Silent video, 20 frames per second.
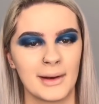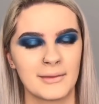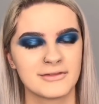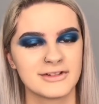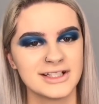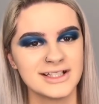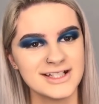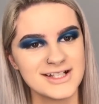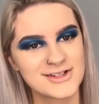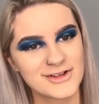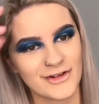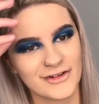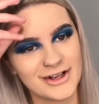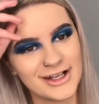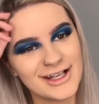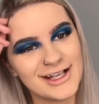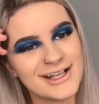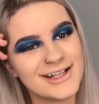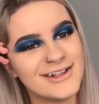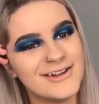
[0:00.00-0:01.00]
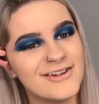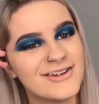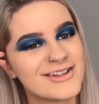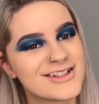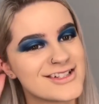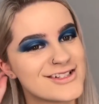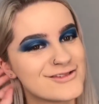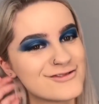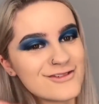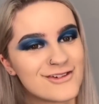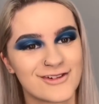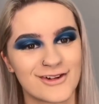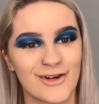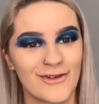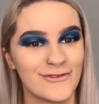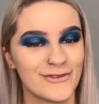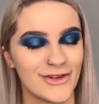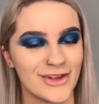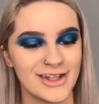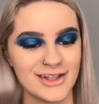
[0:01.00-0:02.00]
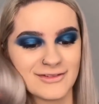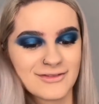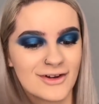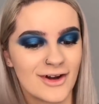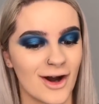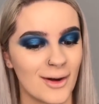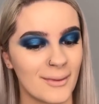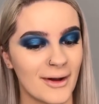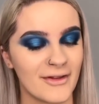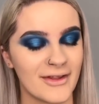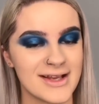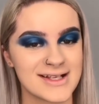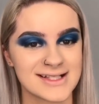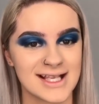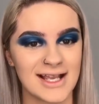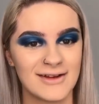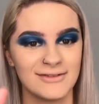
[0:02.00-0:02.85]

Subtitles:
I'm really sorry, completely forgot about this.